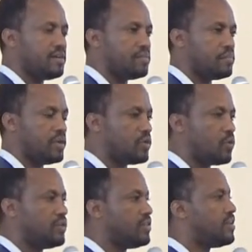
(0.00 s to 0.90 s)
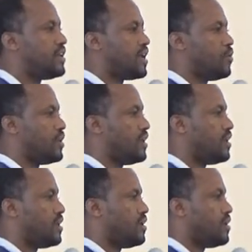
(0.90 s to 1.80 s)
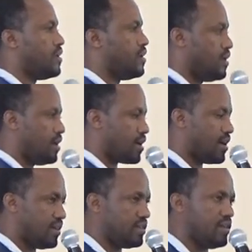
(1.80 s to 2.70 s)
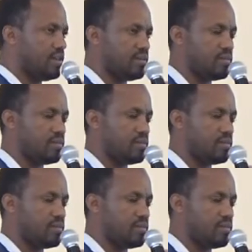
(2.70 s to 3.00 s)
Based on this data model, currently